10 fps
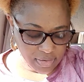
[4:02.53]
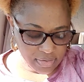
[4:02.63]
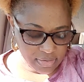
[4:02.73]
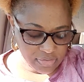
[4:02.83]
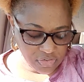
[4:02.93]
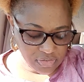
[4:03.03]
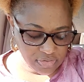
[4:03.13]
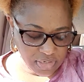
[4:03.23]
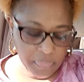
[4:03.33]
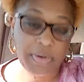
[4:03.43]
In Jesus'
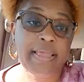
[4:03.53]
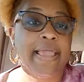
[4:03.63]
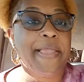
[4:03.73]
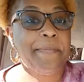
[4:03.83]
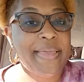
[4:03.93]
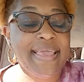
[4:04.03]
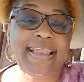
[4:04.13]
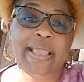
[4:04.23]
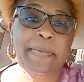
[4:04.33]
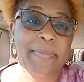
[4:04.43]
name, pray. Amen,
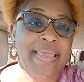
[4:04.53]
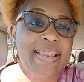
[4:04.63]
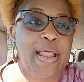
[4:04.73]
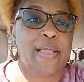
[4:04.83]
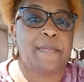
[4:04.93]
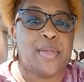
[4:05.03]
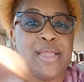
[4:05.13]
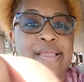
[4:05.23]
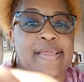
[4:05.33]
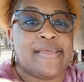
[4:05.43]
amen,
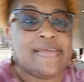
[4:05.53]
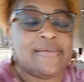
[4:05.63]
amen.